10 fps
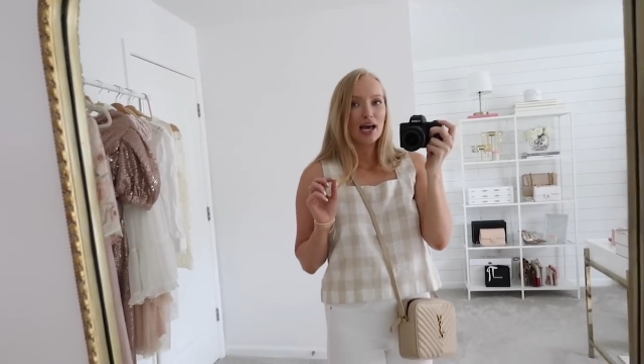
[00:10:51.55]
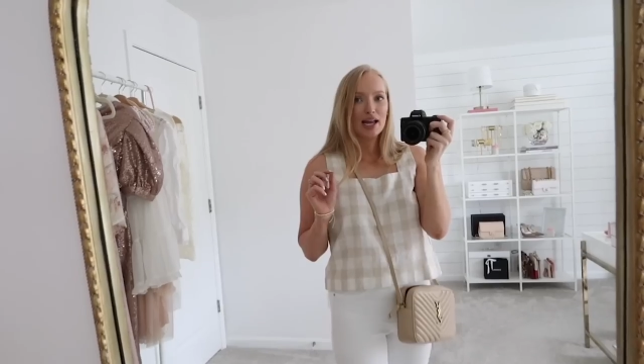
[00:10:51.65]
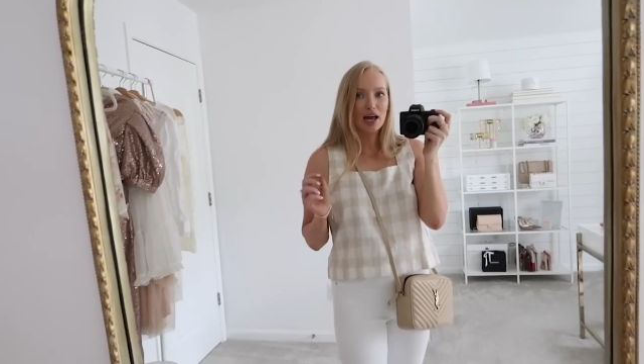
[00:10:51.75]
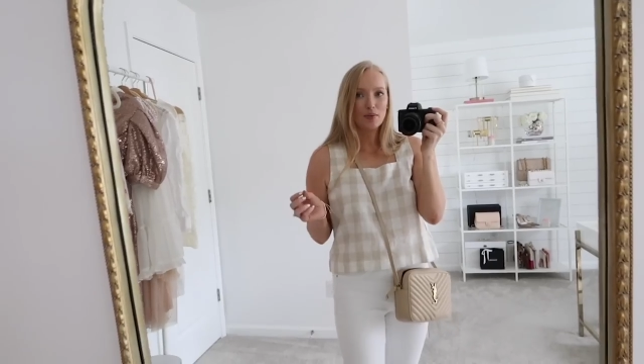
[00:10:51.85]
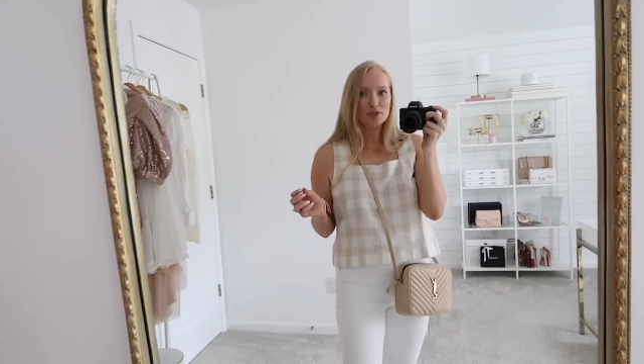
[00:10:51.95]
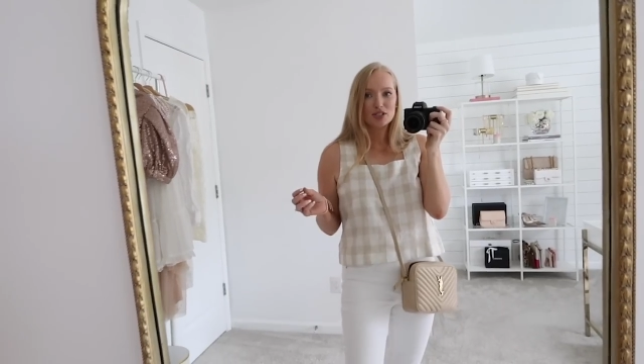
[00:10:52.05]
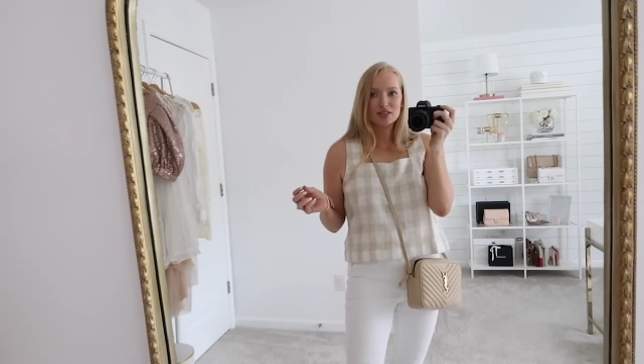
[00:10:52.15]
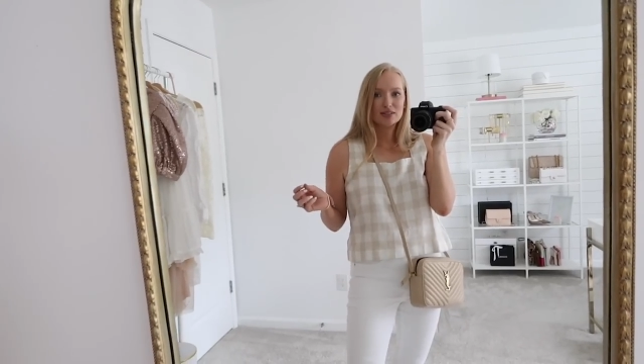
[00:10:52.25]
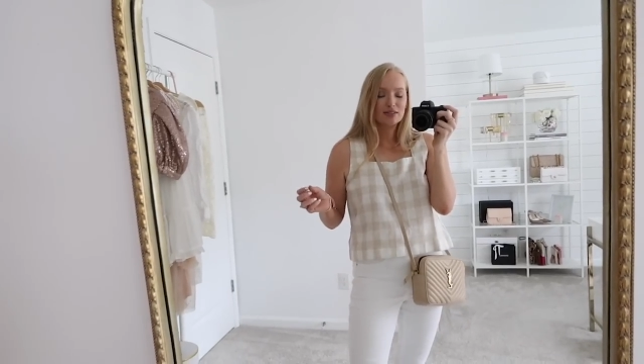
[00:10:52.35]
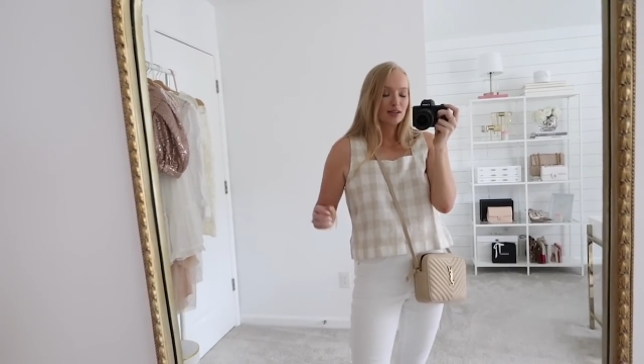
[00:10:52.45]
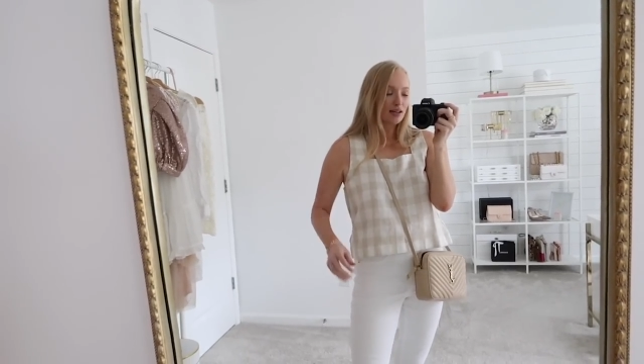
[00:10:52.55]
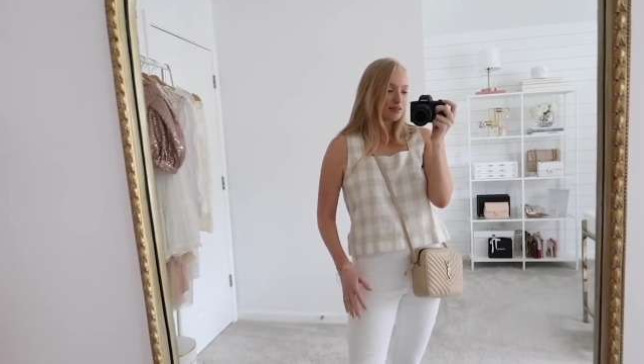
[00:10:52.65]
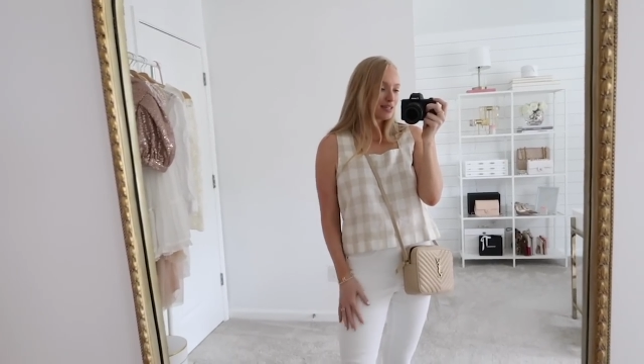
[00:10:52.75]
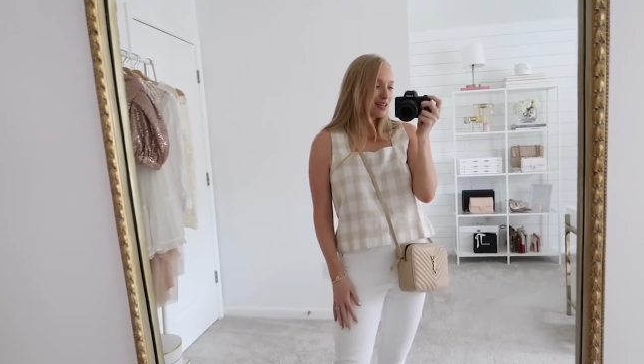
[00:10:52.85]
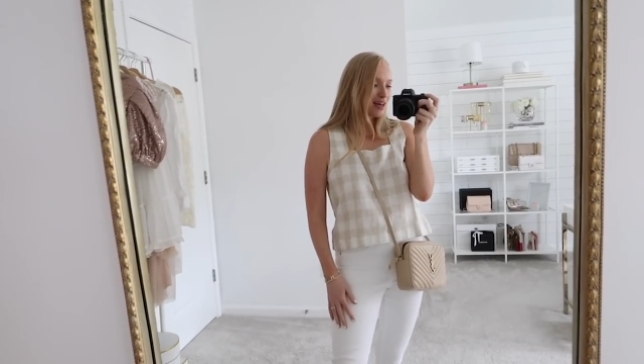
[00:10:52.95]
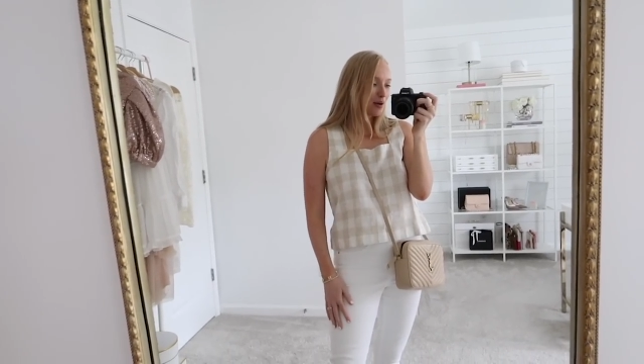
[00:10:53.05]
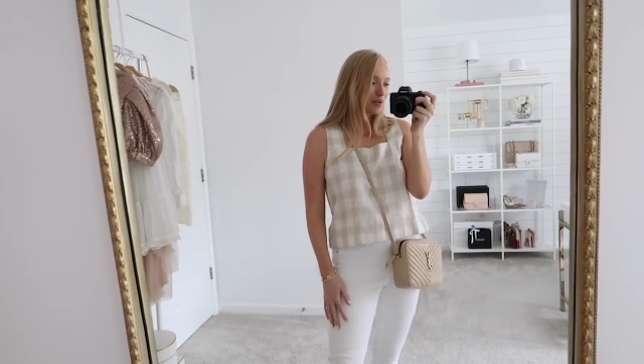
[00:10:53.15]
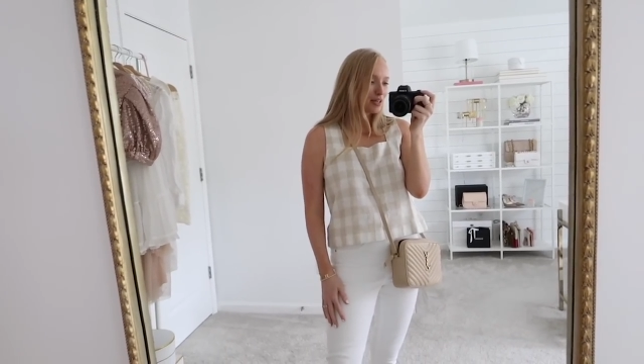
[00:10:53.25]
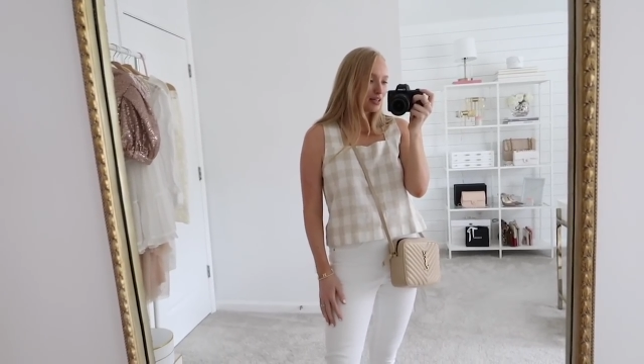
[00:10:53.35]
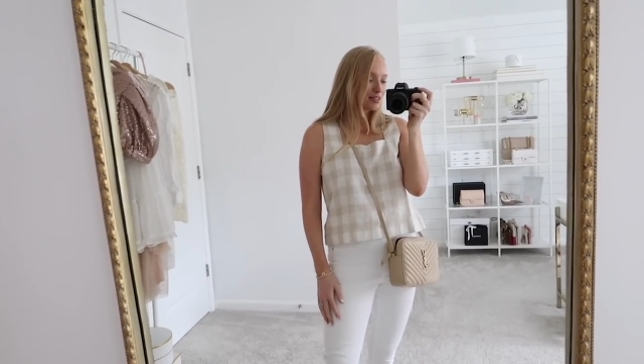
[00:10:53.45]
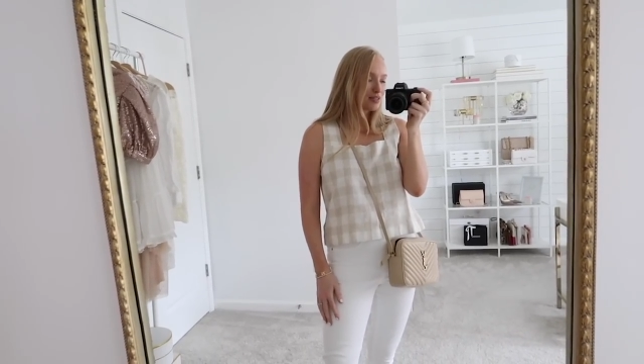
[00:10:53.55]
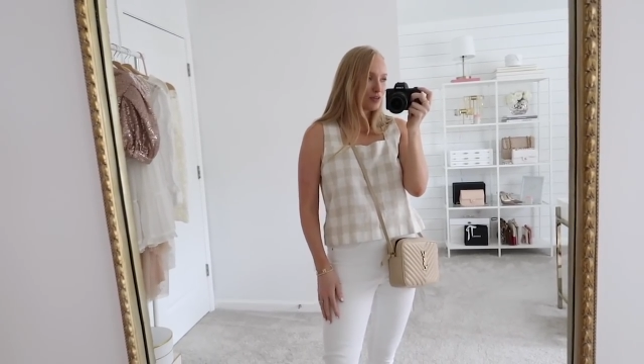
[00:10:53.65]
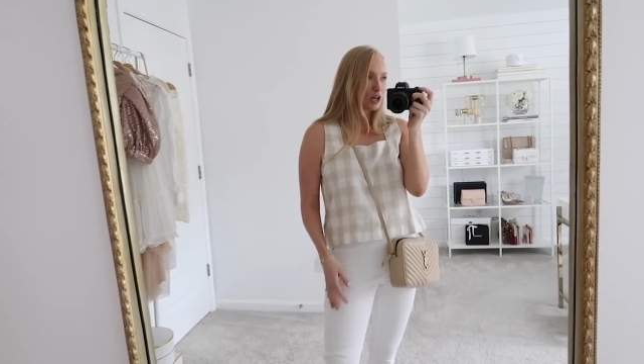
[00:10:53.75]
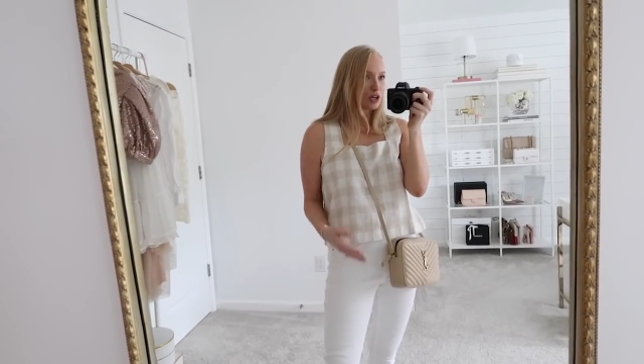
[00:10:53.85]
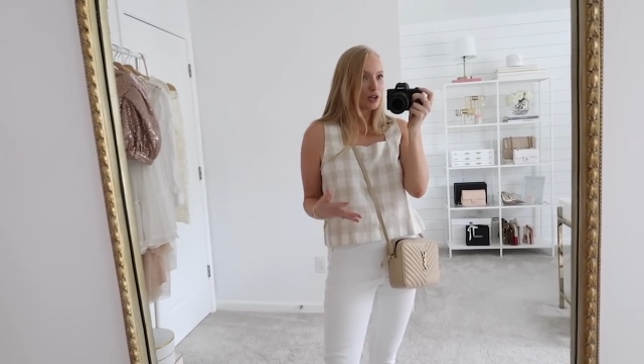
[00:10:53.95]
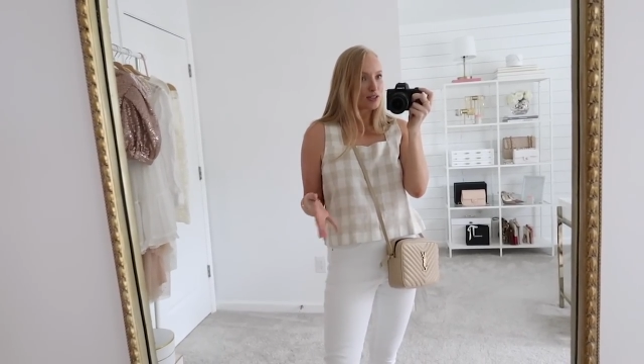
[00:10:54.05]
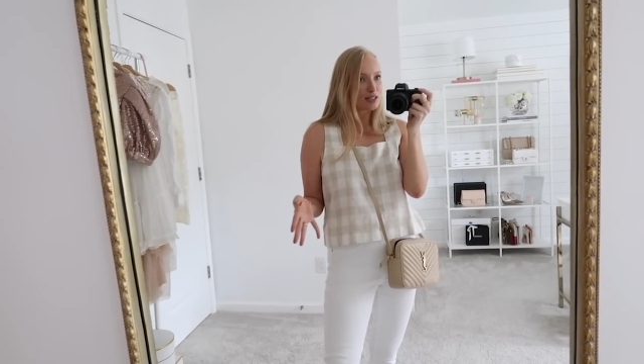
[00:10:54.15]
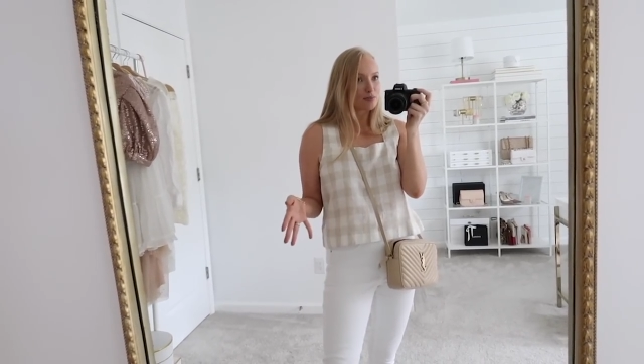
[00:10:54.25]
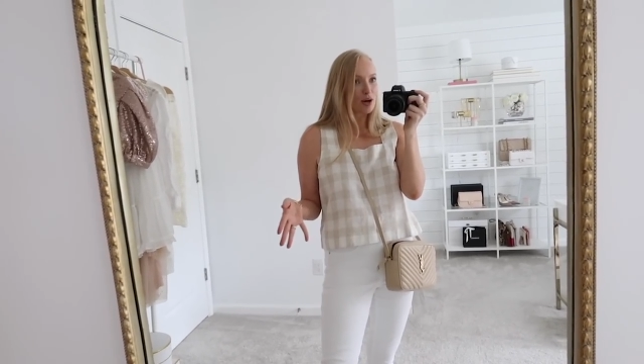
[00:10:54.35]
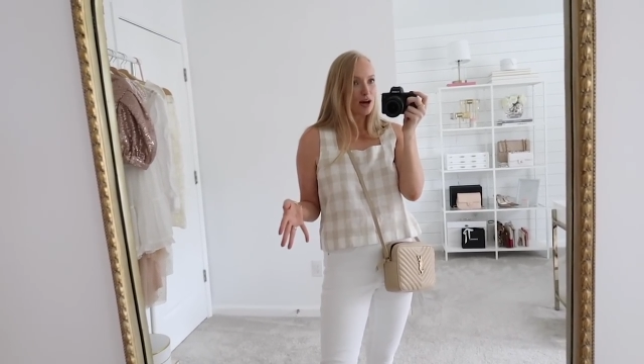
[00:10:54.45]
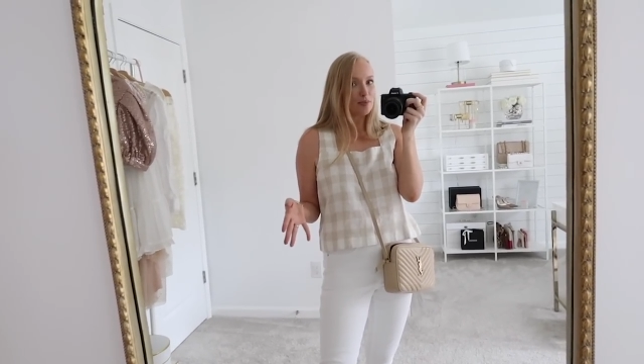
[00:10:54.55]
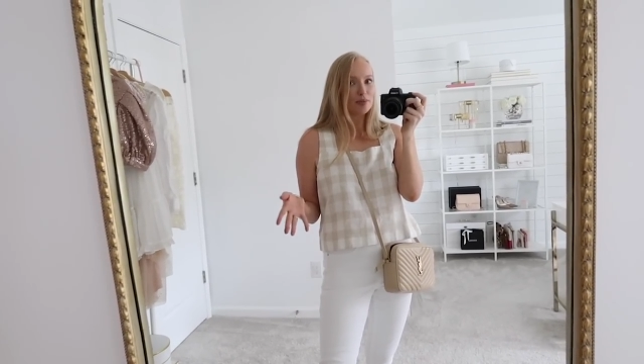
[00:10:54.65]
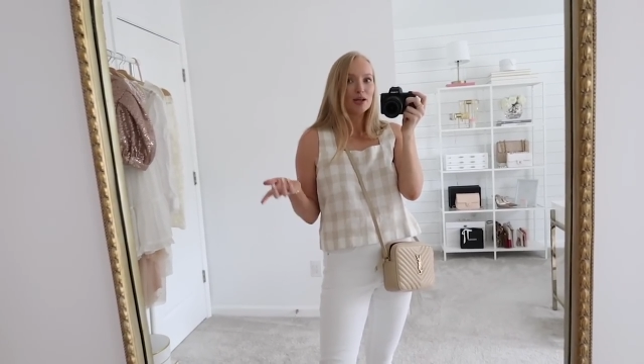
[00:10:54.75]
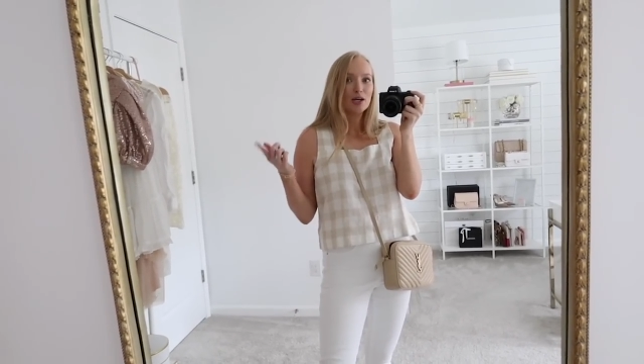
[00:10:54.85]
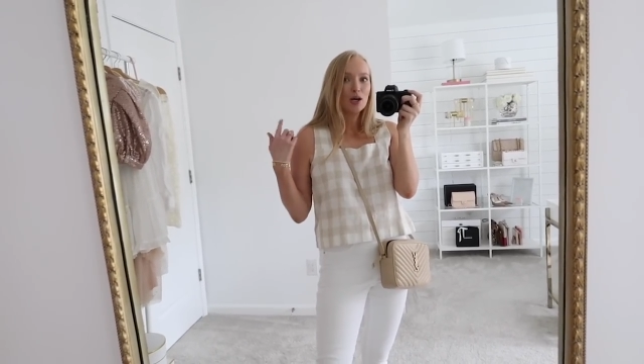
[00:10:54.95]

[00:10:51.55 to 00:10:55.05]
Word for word: And I would just say that because if you're a nursing mom,